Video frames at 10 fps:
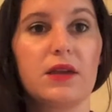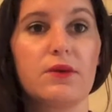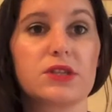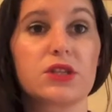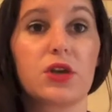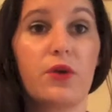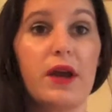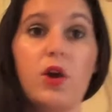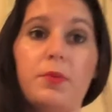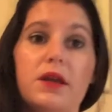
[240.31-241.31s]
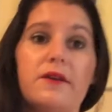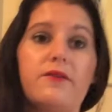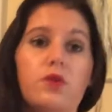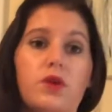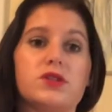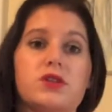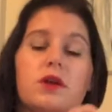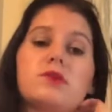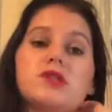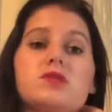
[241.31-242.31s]
there was the grand opening of
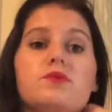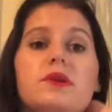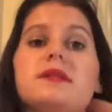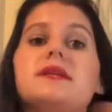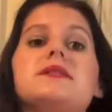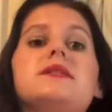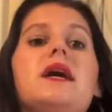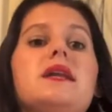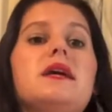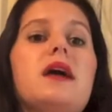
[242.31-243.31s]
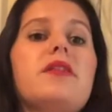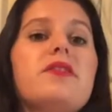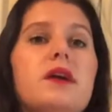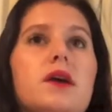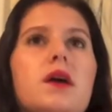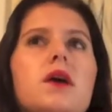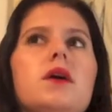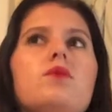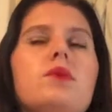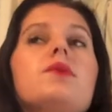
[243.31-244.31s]
Nordstrom, which is really exciting. I think
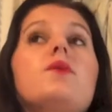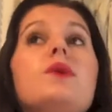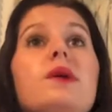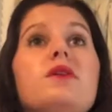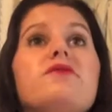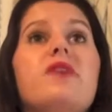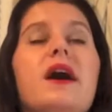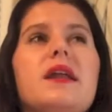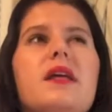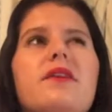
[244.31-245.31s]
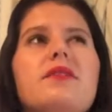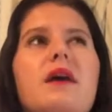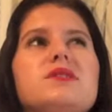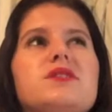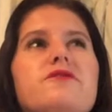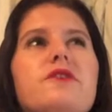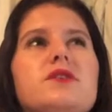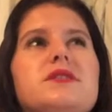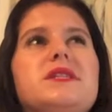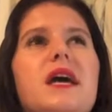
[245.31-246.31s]
we went on Friday. I think that was the
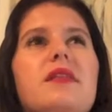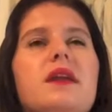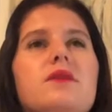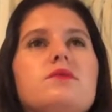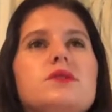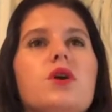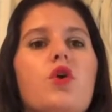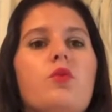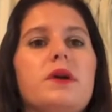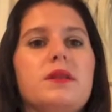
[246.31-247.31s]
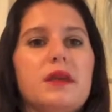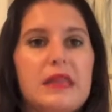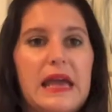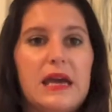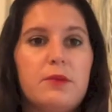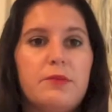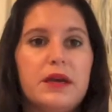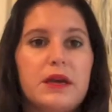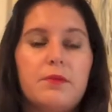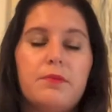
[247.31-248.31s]
first day that it was open. Like they had a
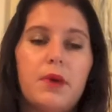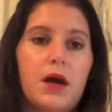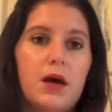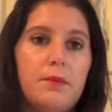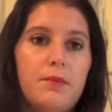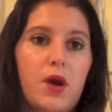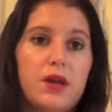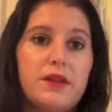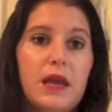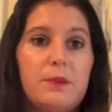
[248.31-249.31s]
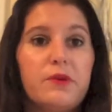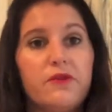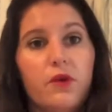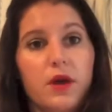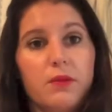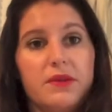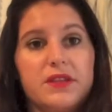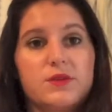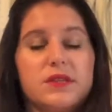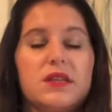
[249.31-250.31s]
big party the night before, but
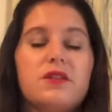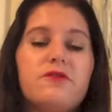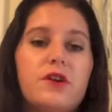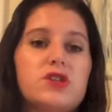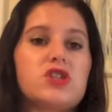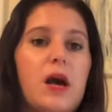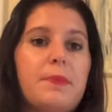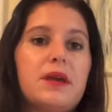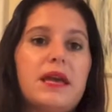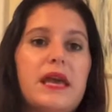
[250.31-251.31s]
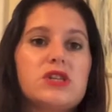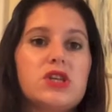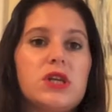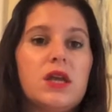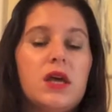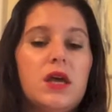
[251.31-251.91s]
this was like the first shopping occasion